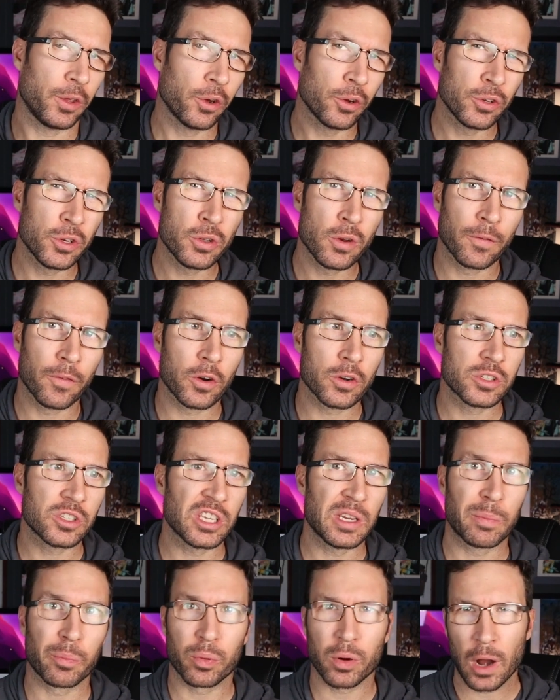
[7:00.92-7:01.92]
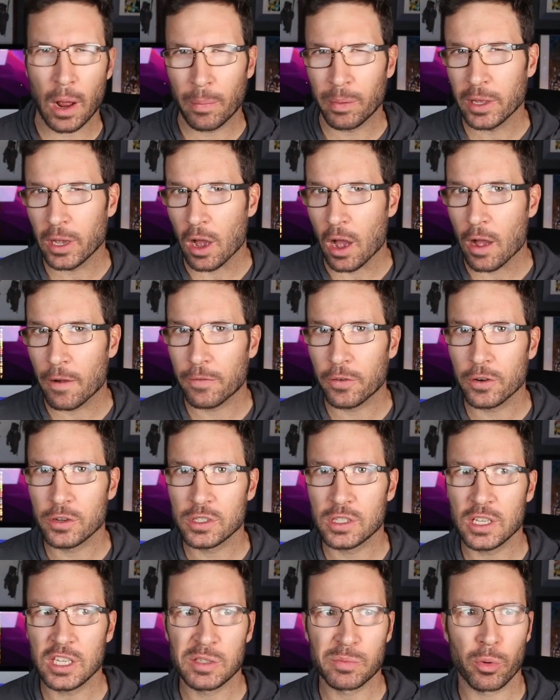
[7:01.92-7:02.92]
your university probably
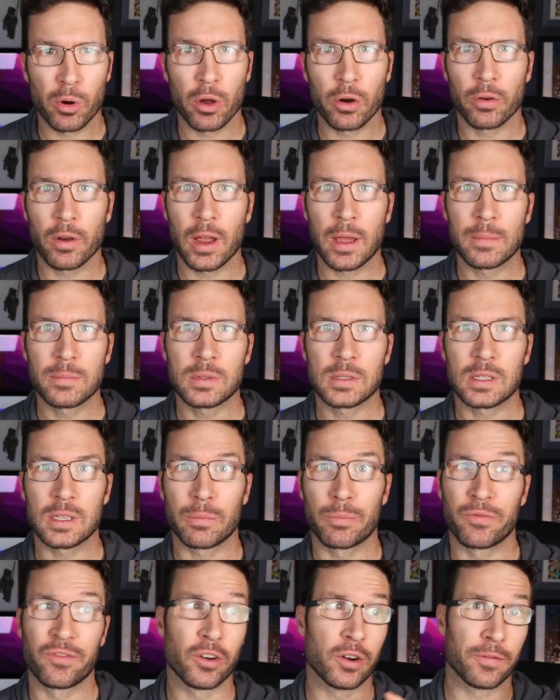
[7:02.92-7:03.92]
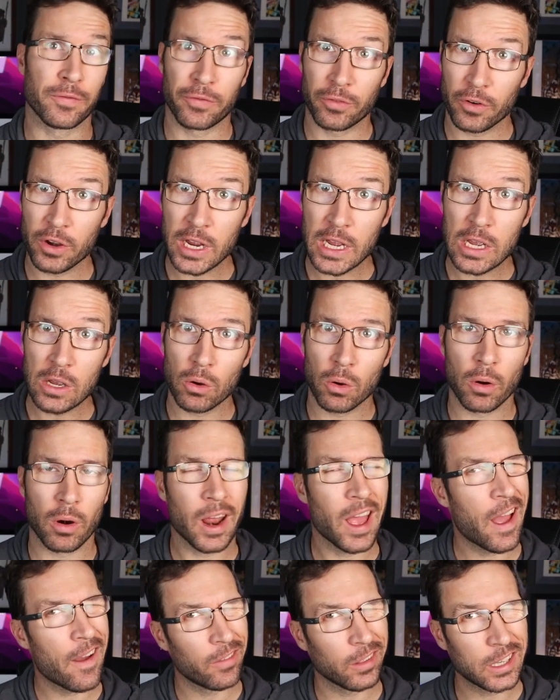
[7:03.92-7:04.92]
offers these programs for free or
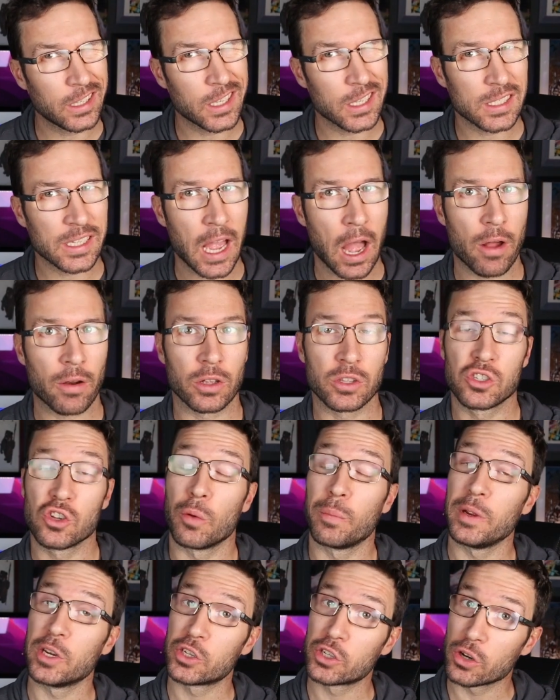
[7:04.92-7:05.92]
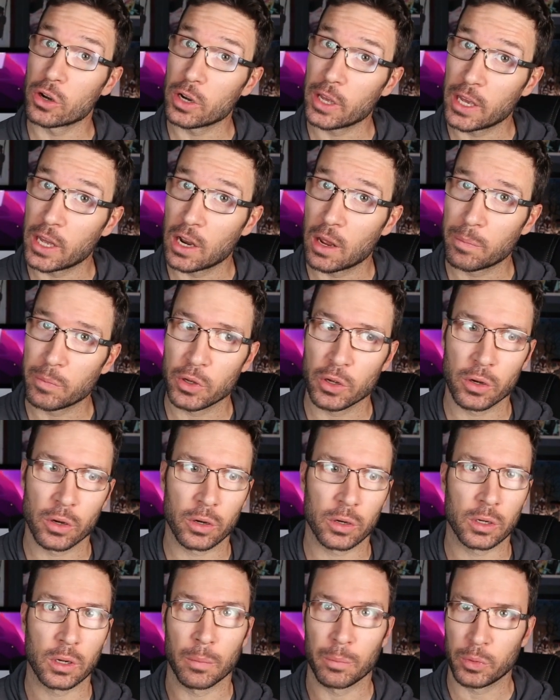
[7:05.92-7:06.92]
heavily discounted. So be sure to hit up
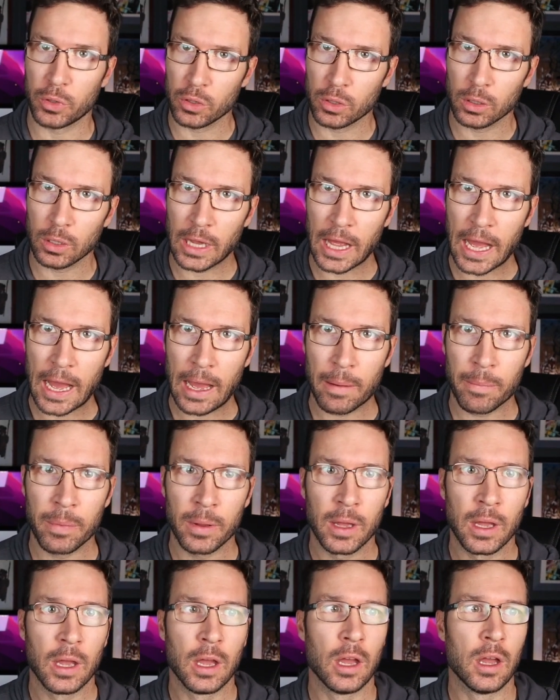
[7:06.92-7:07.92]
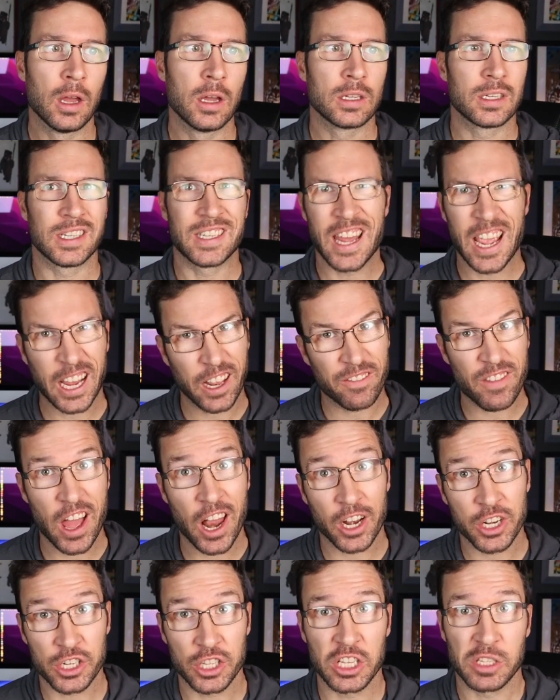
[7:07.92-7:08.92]
your computer lab to take
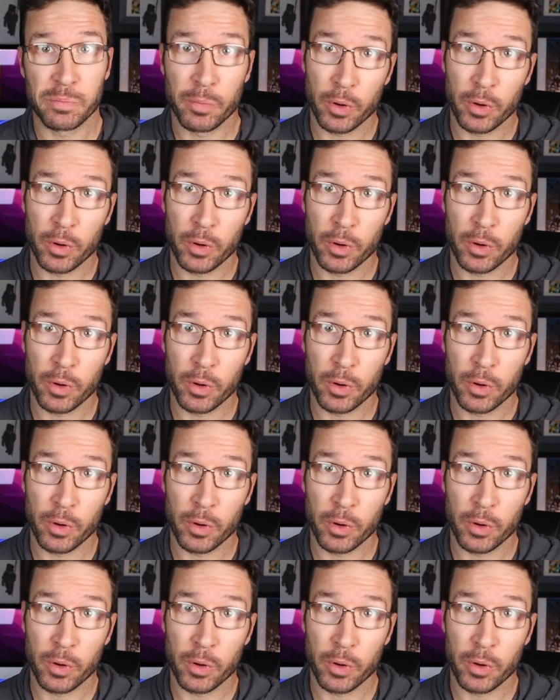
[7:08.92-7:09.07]
advantage of these